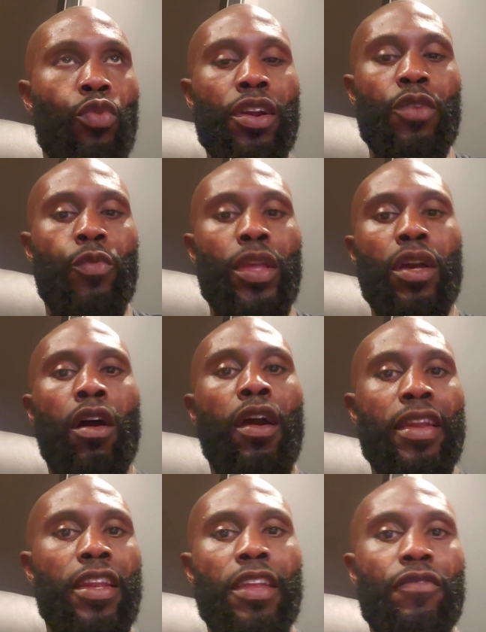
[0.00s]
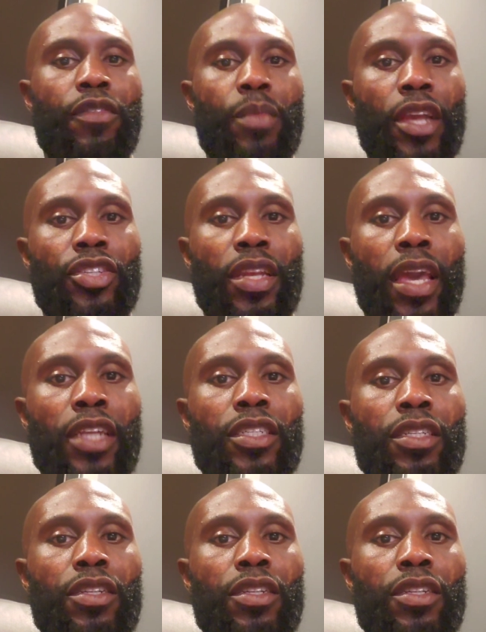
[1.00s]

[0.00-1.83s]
we are in an information age,